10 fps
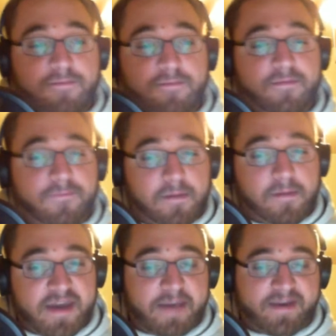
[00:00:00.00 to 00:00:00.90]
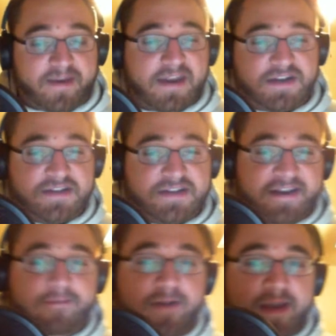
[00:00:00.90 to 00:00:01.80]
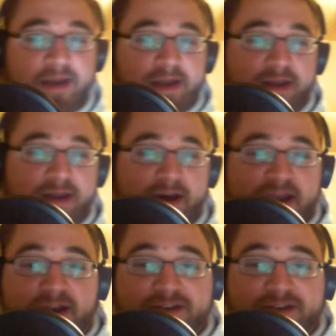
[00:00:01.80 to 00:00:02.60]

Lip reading: from the application itself, and also